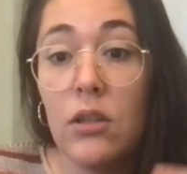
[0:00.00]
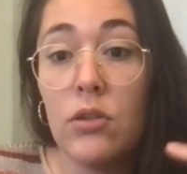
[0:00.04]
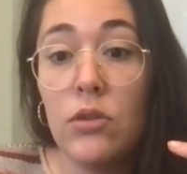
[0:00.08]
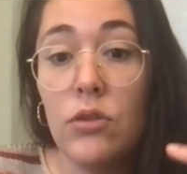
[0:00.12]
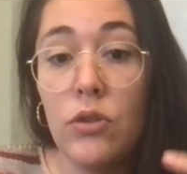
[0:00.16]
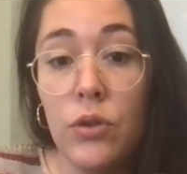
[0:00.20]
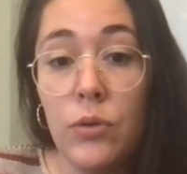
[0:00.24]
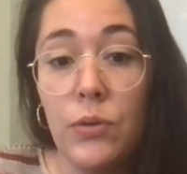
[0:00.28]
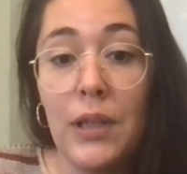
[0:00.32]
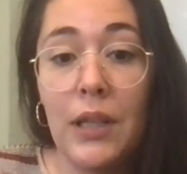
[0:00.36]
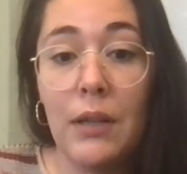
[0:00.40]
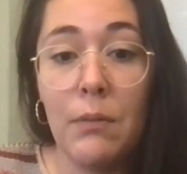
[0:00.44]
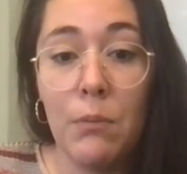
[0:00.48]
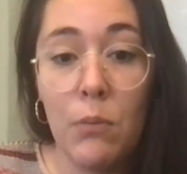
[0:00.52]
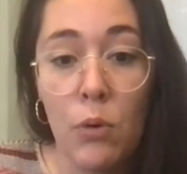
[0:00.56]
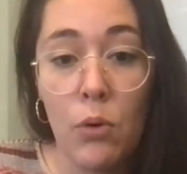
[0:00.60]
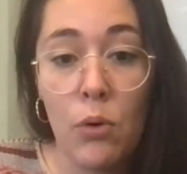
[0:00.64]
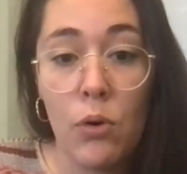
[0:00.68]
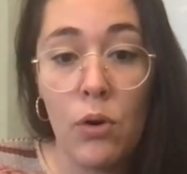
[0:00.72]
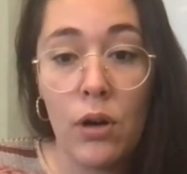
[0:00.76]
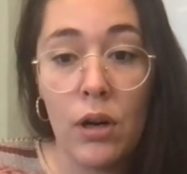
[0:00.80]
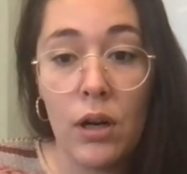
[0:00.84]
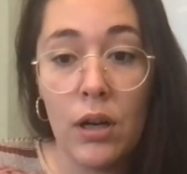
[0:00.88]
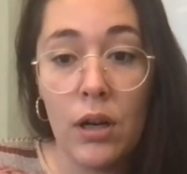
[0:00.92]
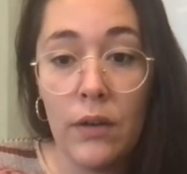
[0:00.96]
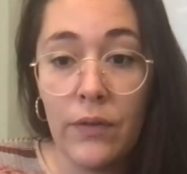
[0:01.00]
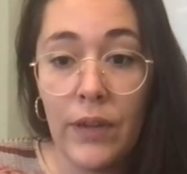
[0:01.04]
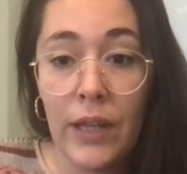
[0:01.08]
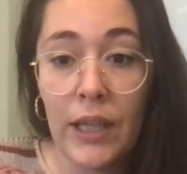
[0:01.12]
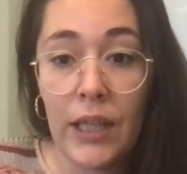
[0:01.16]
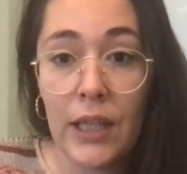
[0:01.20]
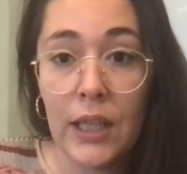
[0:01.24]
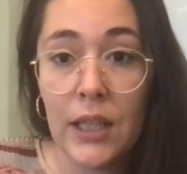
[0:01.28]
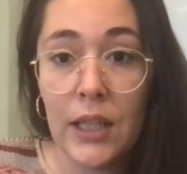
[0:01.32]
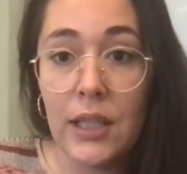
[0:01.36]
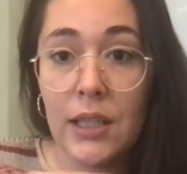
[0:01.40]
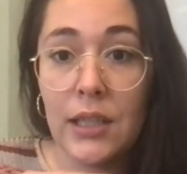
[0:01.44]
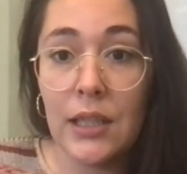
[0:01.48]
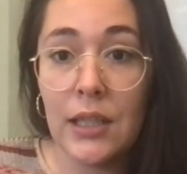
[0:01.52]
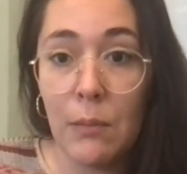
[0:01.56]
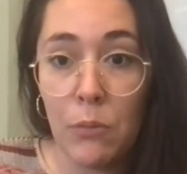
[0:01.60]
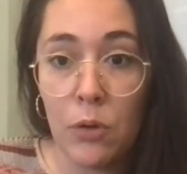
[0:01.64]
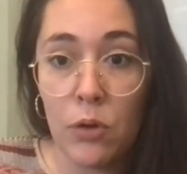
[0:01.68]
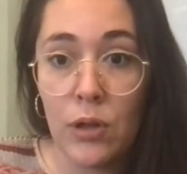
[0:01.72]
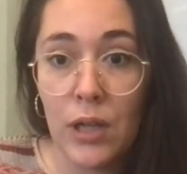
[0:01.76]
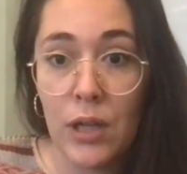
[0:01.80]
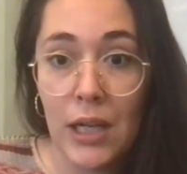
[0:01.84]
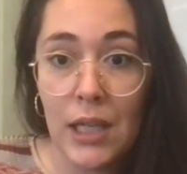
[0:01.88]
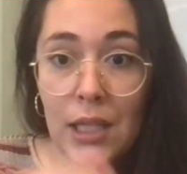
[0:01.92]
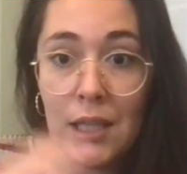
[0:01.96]
doing more of a
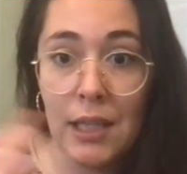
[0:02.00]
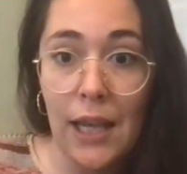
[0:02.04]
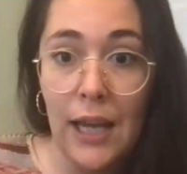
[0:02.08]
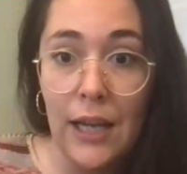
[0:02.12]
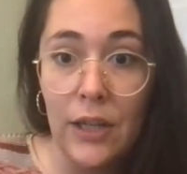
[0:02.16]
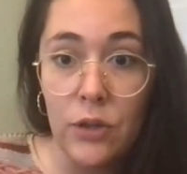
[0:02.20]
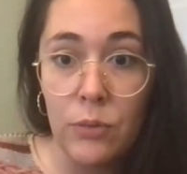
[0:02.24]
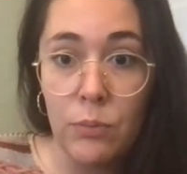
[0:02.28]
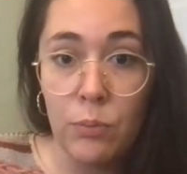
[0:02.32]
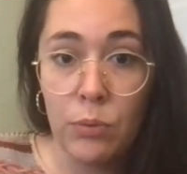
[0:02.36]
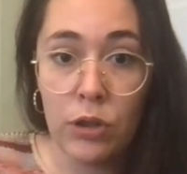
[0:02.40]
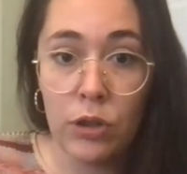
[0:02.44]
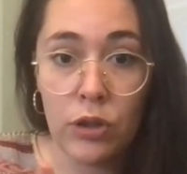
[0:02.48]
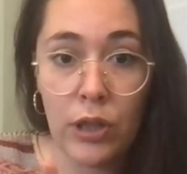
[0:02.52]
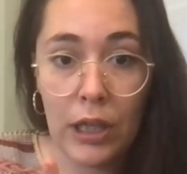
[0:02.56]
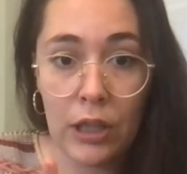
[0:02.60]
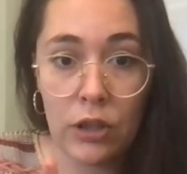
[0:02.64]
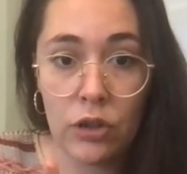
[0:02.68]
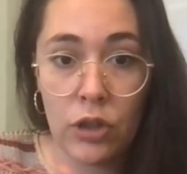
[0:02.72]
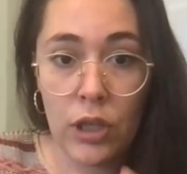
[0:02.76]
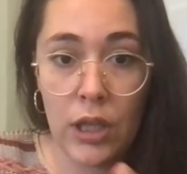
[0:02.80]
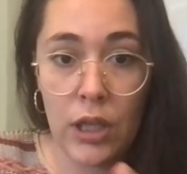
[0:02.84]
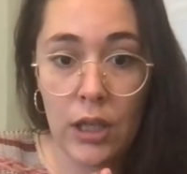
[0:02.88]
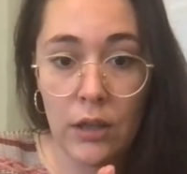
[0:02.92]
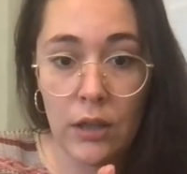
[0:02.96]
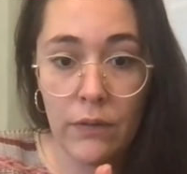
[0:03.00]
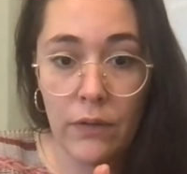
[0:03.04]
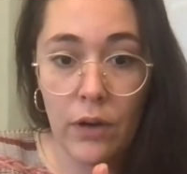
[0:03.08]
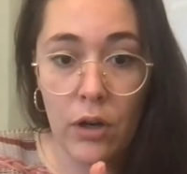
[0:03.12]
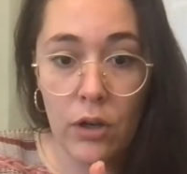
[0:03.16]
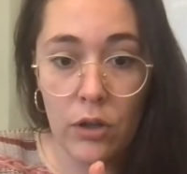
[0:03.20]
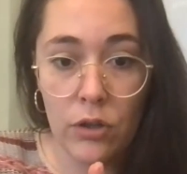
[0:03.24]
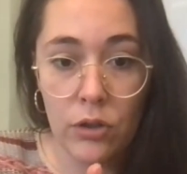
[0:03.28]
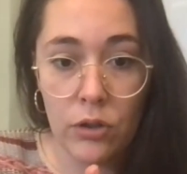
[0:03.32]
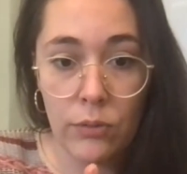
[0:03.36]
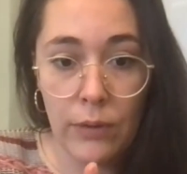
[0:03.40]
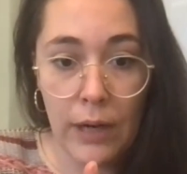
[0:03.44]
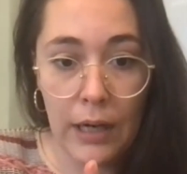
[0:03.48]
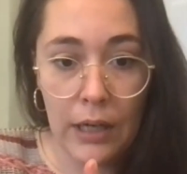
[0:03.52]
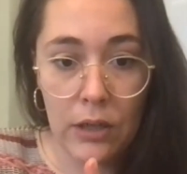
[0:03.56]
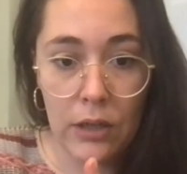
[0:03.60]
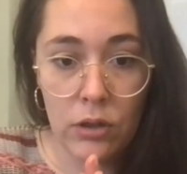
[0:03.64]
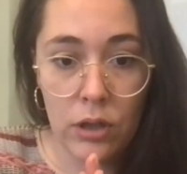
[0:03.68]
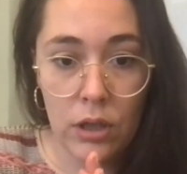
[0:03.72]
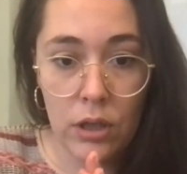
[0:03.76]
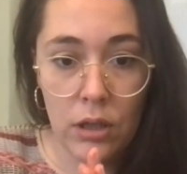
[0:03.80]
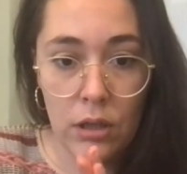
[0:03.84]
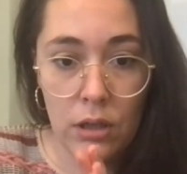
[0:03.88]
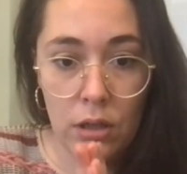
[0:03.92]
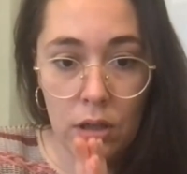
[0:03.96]
summary / projection of our
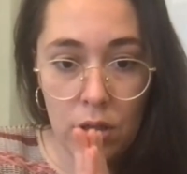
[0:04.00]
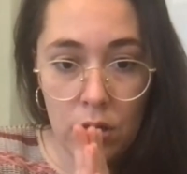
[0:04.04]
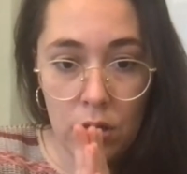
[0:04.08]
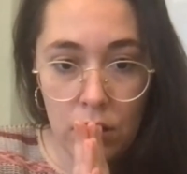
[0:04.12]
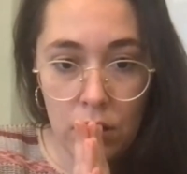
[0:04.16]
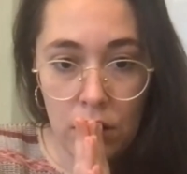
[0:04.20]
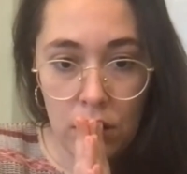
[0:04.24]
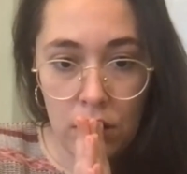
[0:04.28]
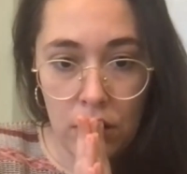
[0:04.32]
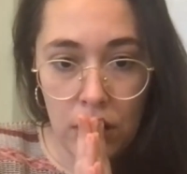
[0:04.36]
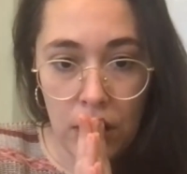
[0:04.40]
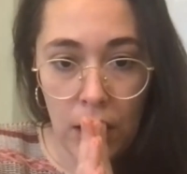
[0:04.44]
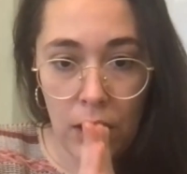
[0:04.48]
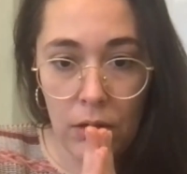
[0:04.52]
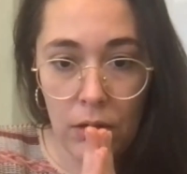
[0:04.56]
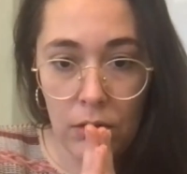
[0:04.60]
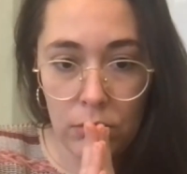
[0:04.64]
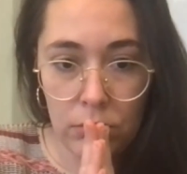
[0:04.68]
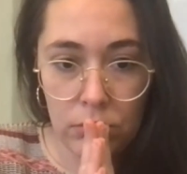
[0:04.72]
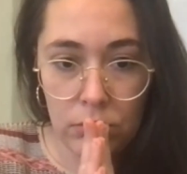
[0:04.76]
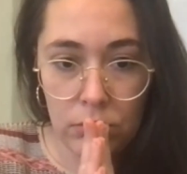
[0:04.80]
direction. No.